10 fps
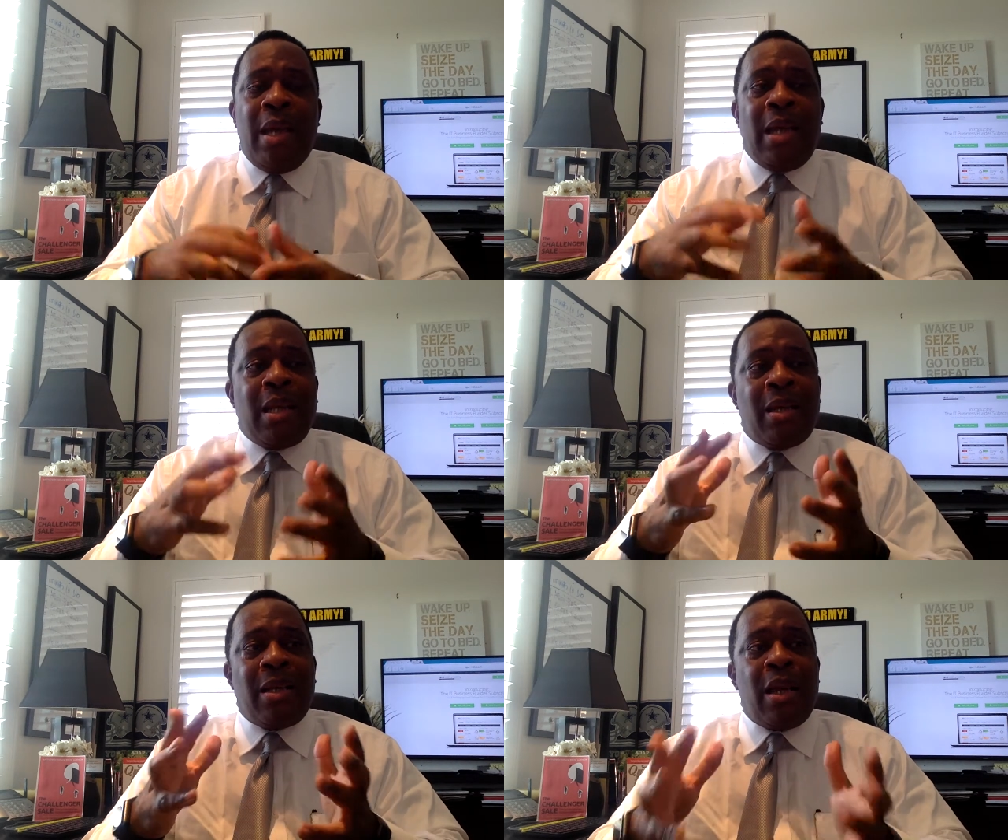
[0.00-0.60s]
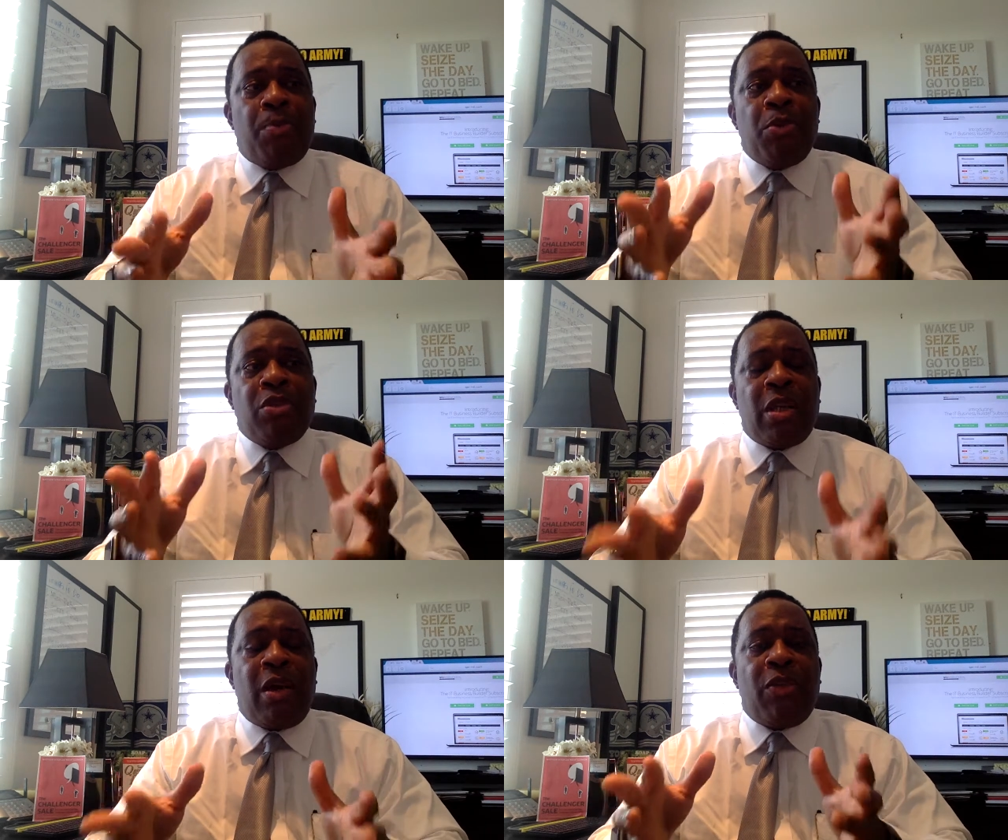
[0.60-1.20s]
And they're going to help you
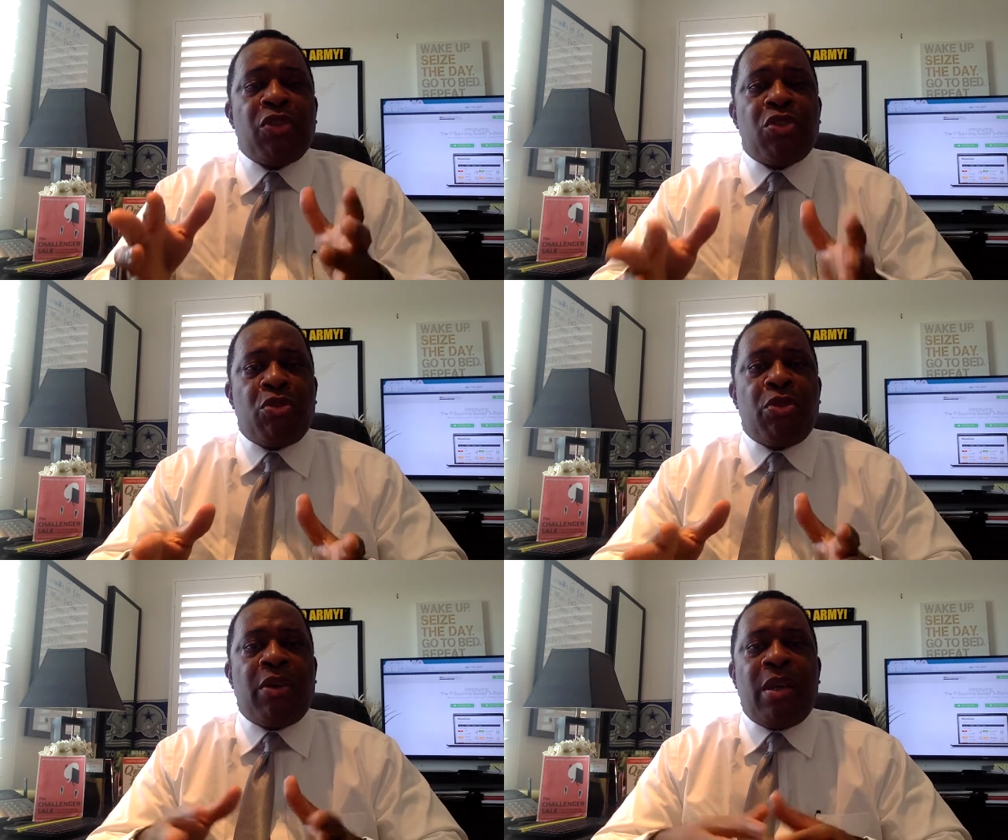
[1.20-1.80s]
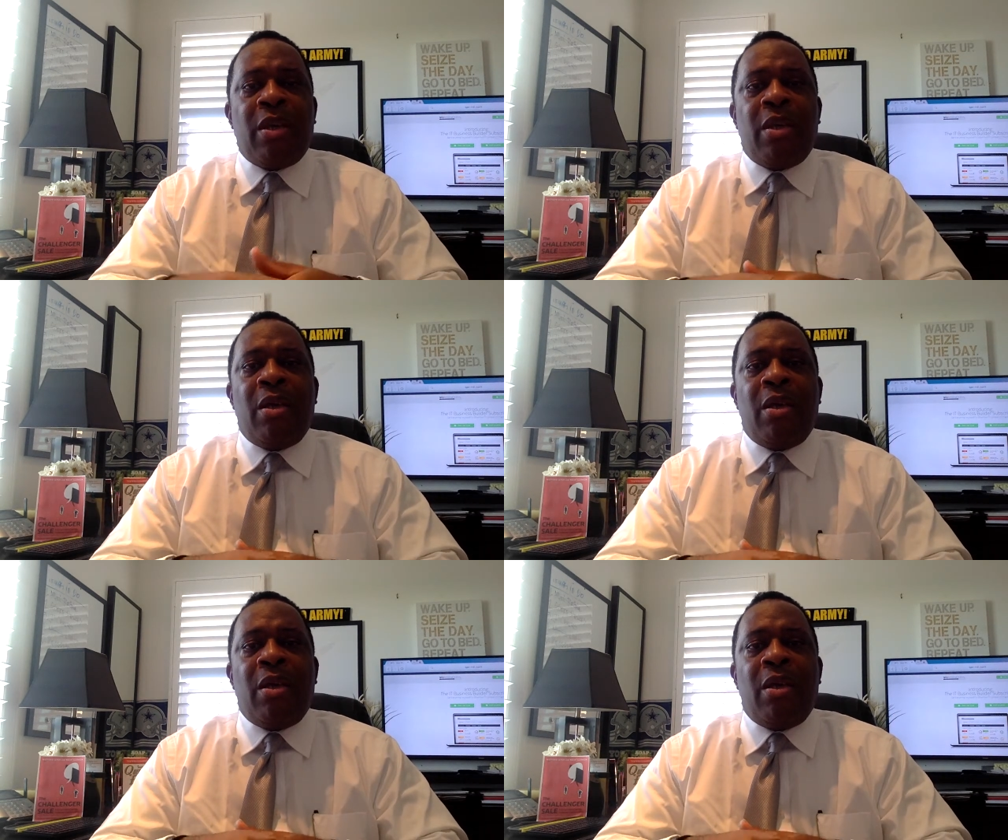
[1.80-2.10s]
tell the story